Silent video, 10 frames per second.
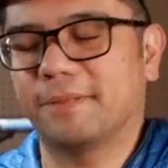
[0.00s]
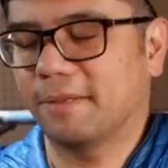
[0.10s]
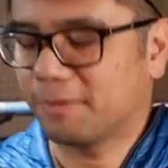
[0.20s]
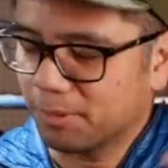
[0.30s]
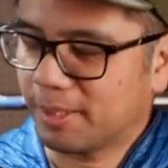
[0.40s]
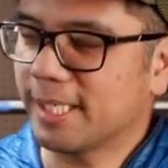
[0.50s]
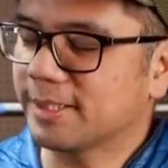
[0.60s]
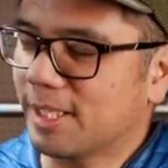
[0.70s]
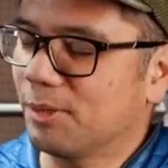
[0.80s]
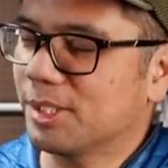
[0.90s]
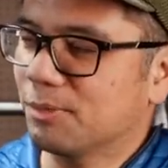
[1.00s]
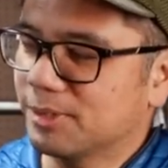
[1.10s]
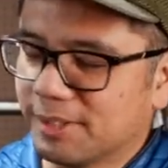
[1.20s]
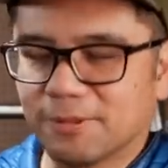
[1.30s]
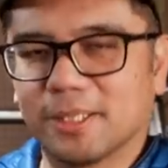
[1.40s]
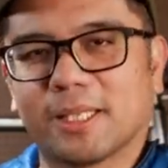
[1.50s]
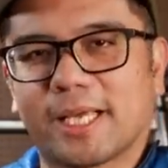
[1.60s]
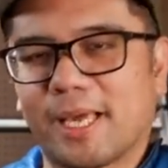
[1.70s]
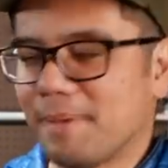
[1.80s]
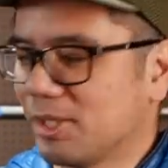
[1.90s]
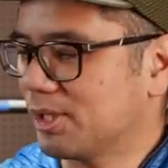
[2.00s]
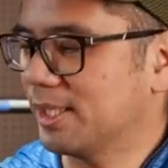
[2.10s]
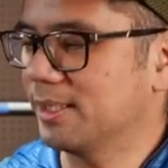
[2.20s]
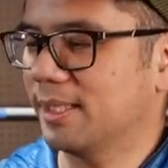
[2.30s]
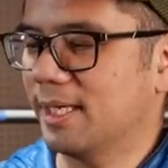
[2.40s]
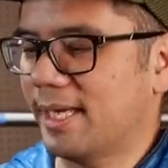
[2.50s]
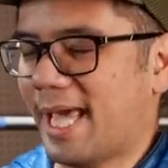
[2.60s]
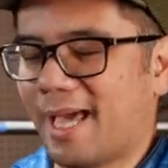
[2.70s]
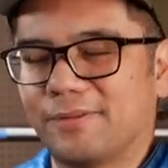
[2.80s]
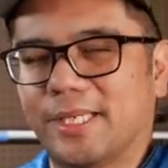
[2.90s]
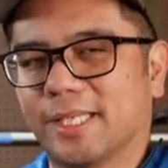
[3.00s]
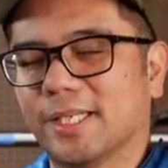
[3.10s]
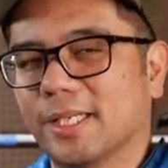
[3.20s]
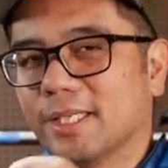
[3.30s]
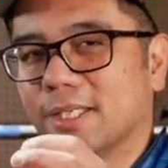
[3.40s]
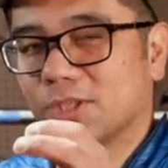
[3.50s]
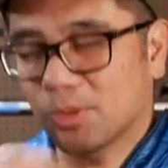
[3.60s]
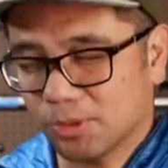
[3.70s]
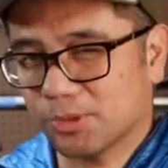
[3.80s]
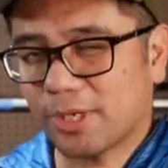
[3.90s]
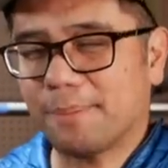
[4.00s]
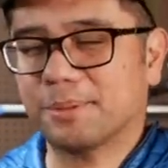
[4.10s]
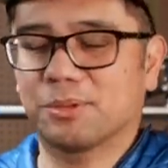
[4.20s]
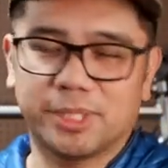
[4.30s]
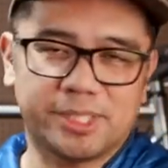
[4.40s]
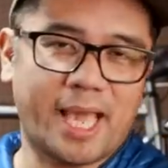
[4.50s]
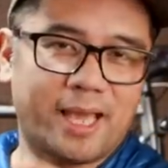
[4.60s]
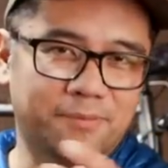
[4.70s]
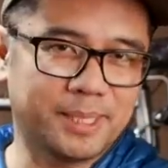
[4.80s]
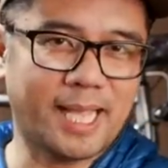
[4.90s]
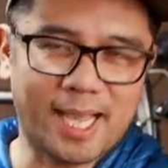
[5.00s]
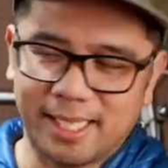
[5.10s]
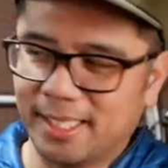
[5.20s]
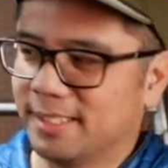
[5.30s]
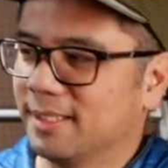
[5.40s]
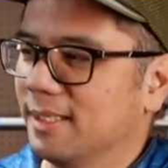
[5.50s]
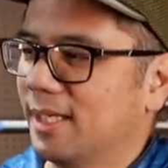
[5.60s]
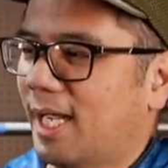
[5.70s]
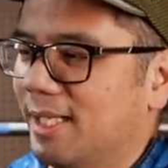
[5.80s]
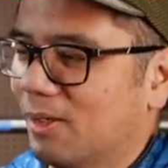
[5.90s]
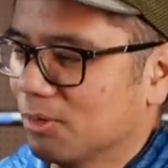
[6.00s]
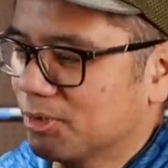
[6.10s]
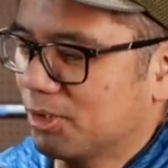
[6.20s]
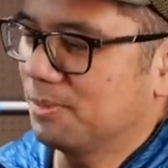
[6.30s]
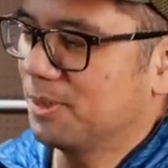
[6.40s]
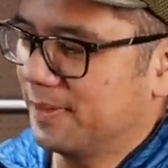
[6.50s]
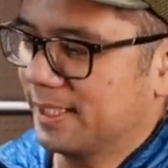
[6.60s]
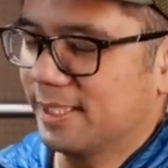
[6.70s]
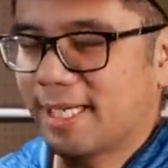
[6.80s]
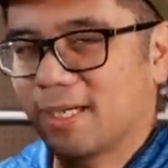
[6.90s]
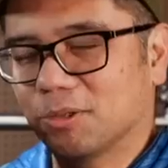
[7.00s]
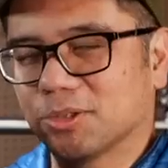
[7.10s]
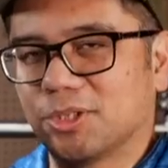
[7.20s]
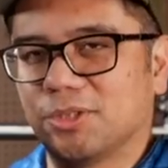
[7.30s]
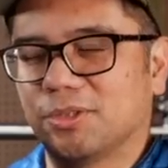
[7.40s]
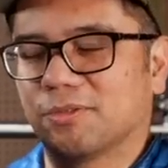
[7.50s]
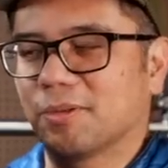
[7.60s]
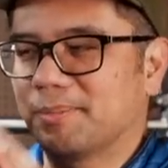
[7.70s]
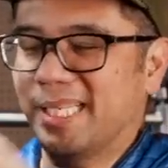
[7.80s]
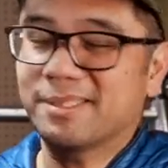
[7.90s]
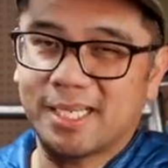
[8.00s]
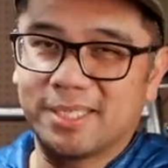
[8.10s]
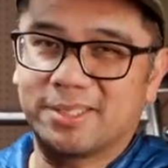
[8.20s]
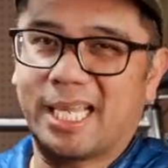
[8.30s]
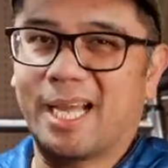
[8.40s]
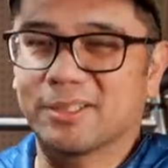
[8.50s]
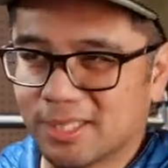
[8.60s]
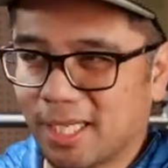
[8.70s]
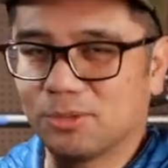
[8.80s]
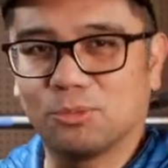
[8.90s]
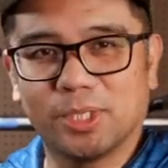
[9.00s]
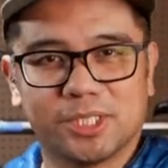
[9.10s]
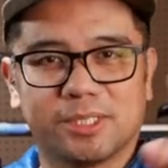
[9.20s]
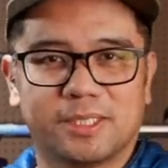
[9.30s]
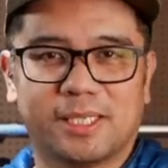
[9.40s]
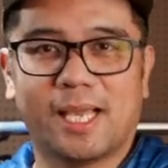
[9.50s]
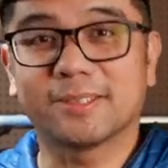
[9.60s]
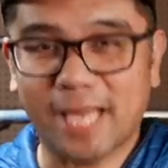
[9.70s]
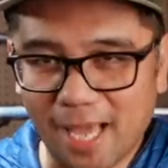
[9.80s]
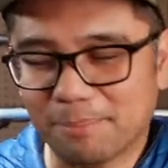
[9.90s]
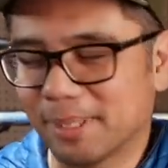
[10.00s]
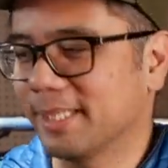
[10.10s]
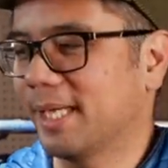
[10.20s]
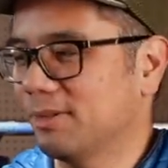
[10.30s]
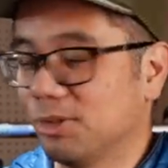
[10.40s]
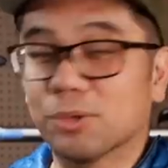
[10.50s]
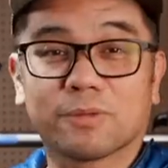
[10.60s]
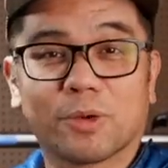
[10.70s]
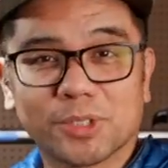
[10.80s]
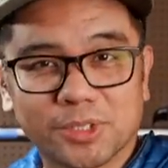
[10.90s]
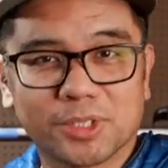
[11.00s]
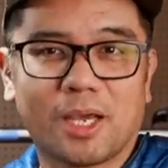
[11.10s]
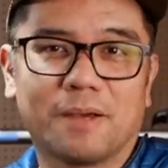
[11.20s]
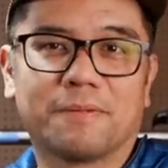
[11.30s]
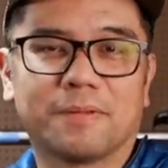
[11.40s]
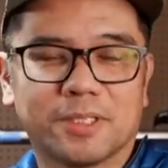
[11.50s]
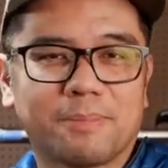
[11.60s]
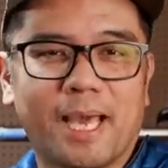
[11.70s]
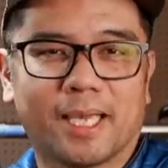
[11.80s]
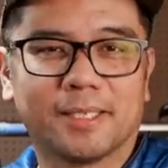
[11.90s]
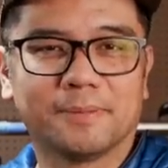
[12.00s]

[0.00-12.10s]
If there were things I wish were different, like I mentioned, uh, having shoulder straps, which have been added, and also moving the dowel to from the inside to the outside, which has happened in newer versions of this bag.